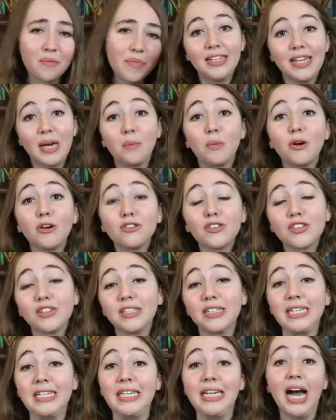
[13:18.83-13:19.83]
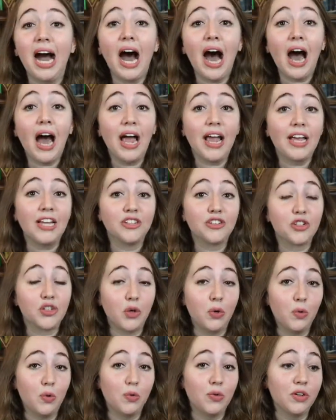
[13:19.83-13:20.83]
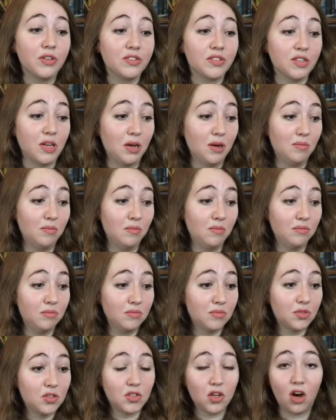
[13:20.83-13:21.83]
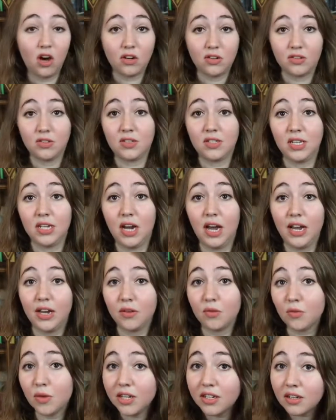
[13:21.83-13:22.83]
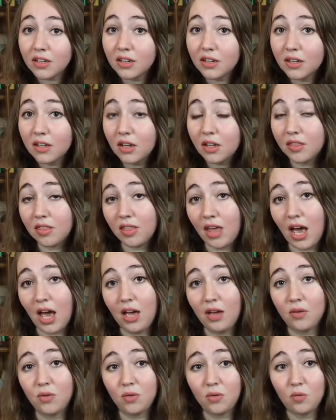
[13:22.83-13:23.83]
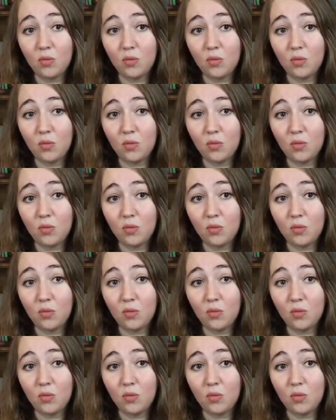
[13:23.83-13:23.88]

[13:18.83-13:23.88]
Now personally, I showed some songs that I had written that